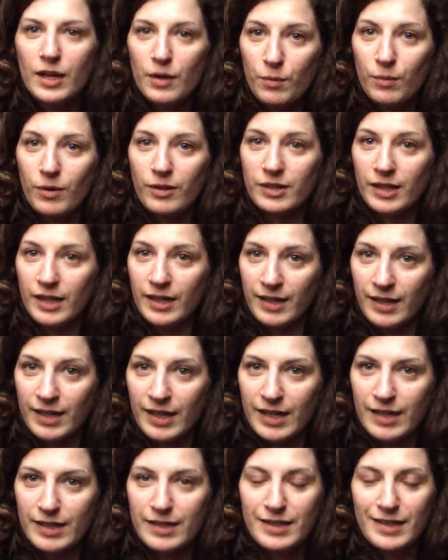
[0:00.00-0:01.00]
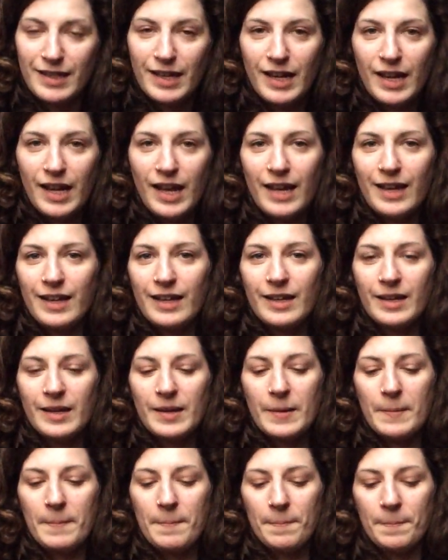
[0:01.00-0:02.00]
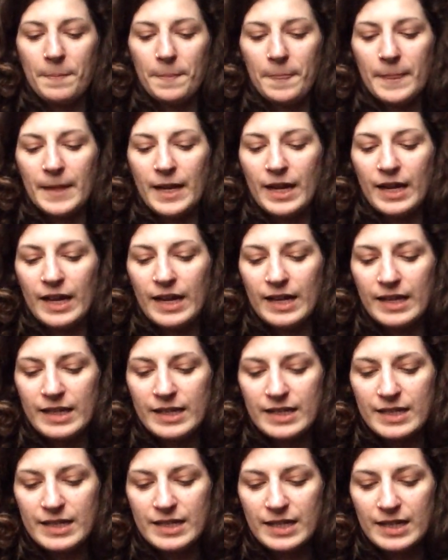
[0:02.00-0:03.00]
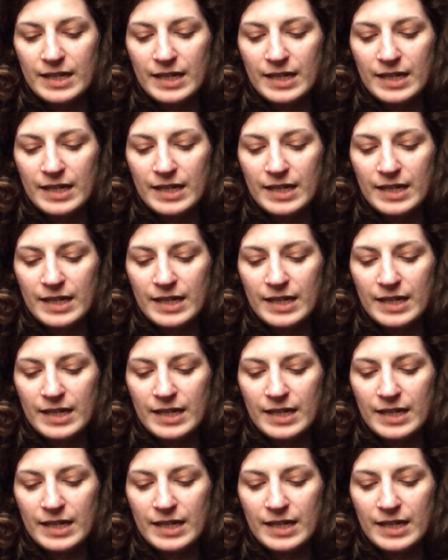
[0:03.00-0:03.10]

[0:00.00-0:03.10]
what I need. And